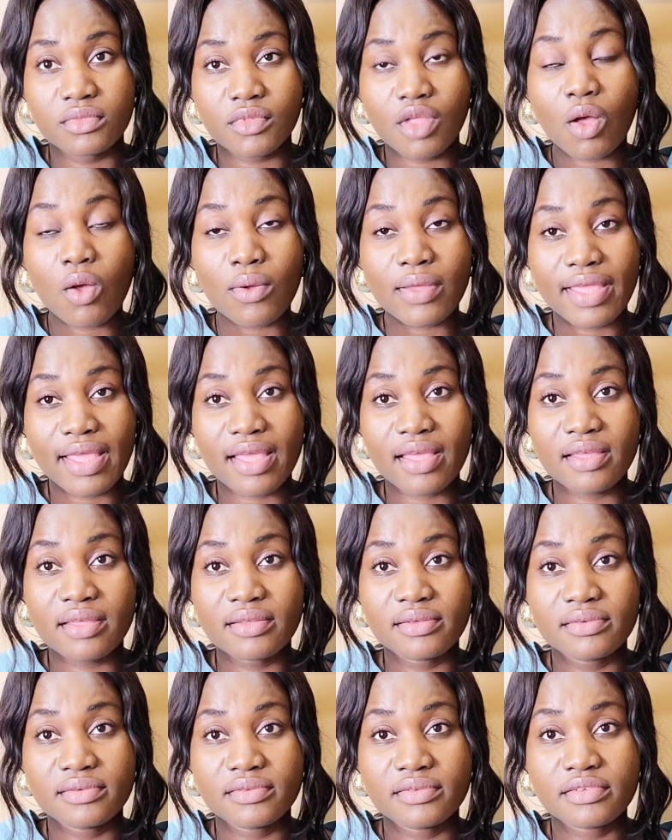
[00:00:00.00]
Okay?
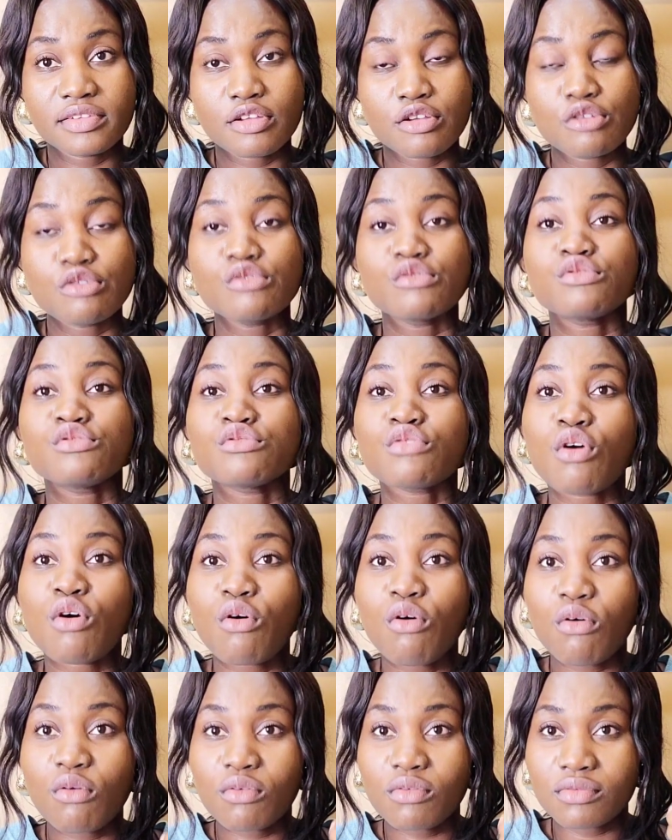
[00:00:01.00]

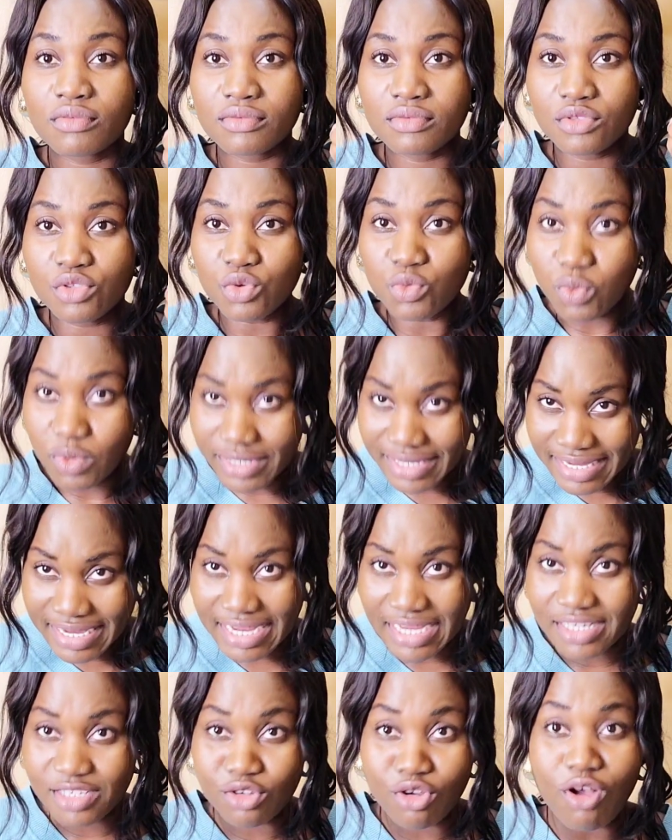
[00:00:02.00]
So you would
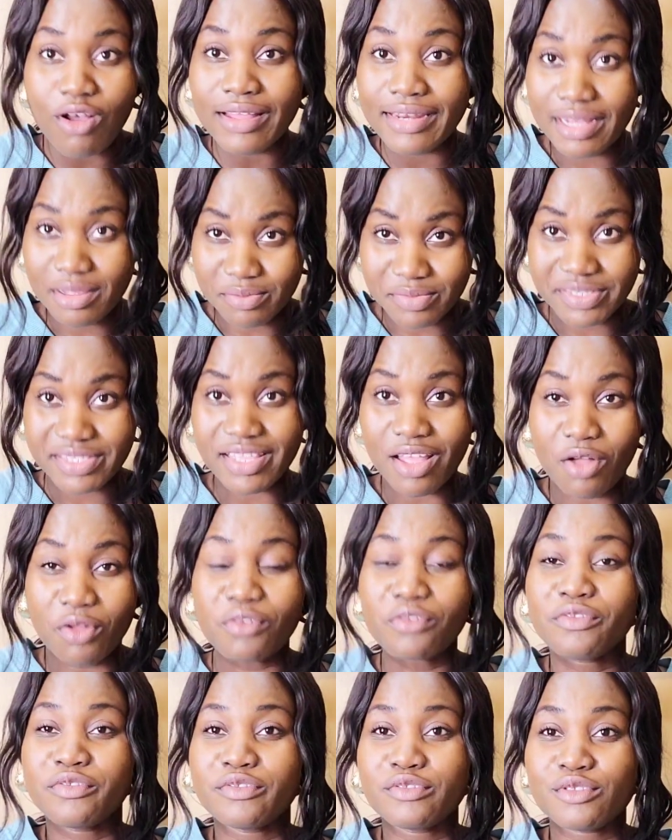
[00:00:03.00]
need God
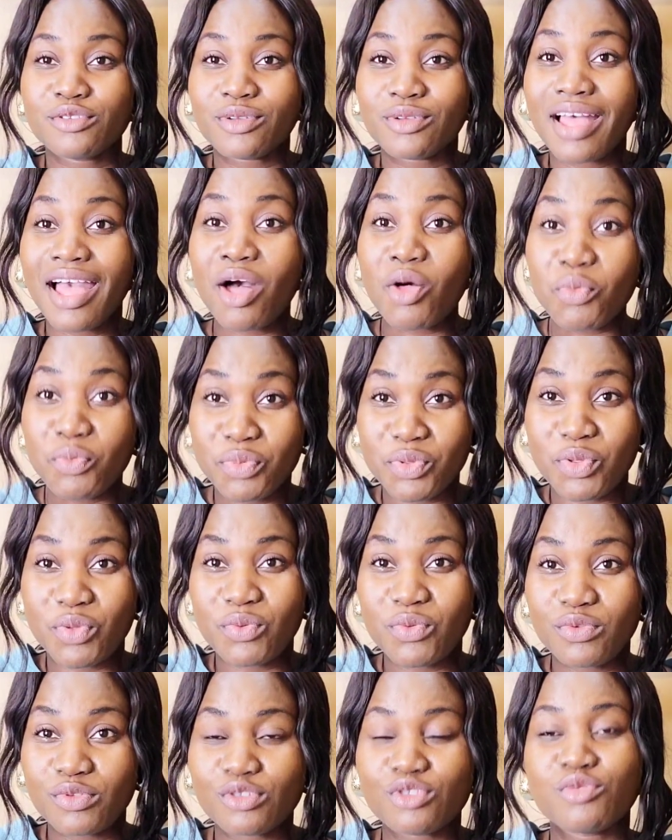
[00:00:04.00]
himself to help
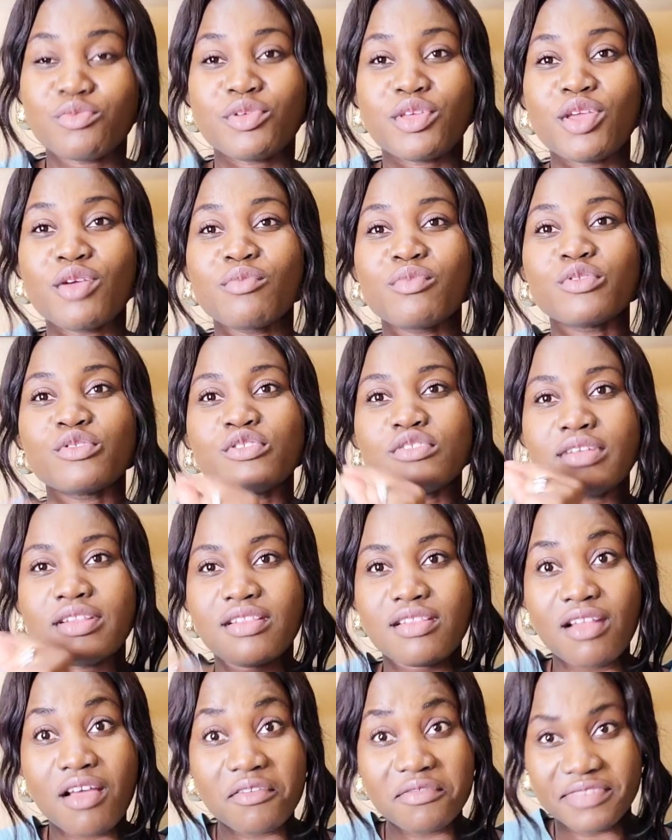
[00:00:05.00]
you to be able to
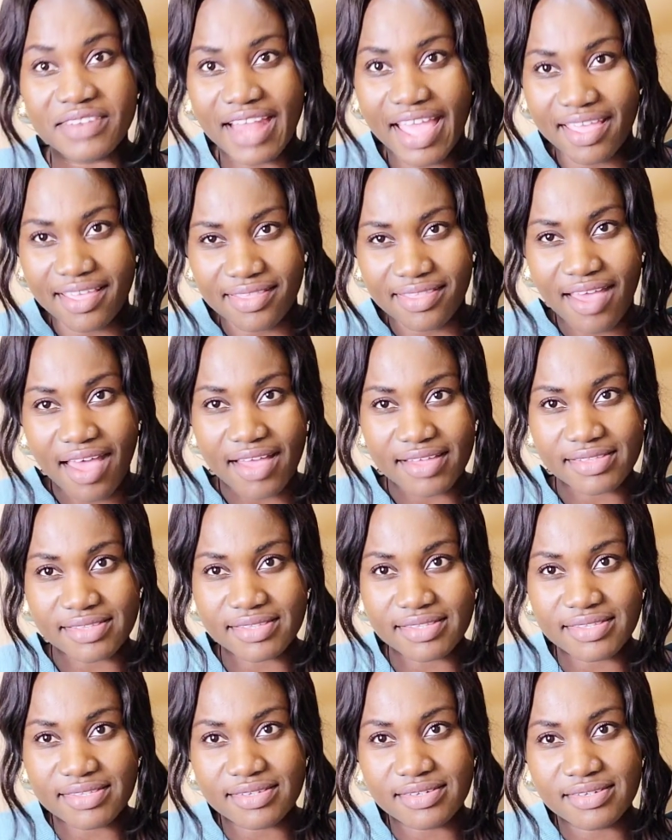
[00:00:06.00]
love like that.
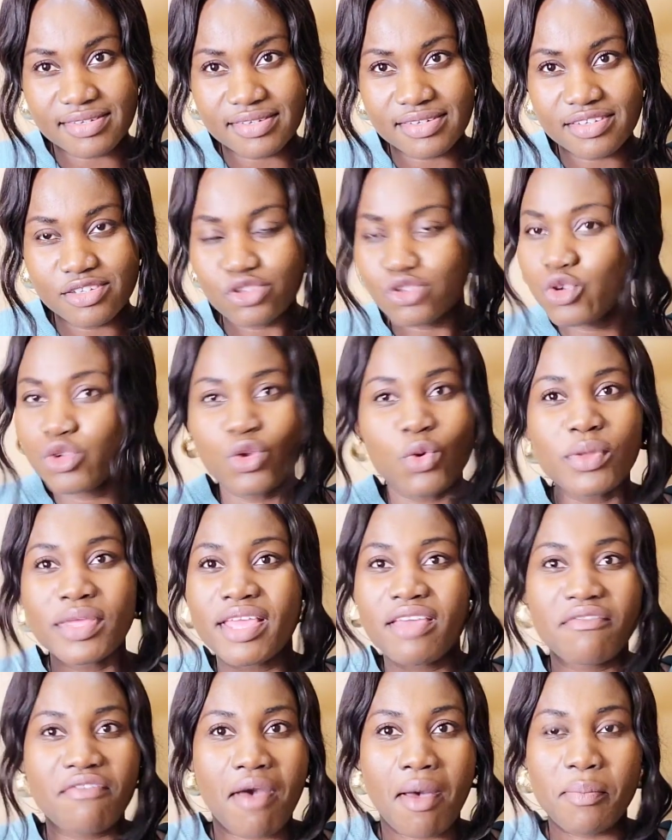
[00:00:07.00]
So don't
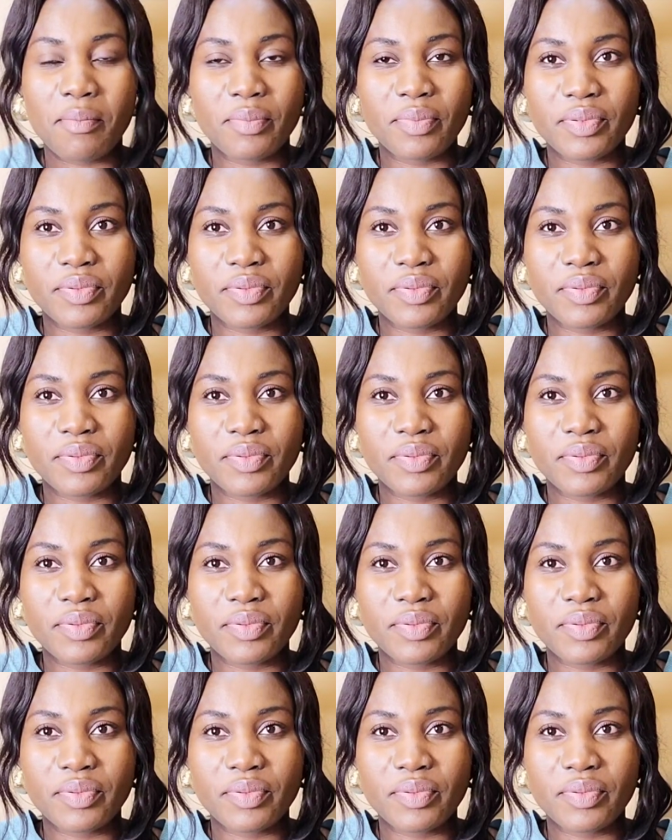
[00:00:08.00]
give up.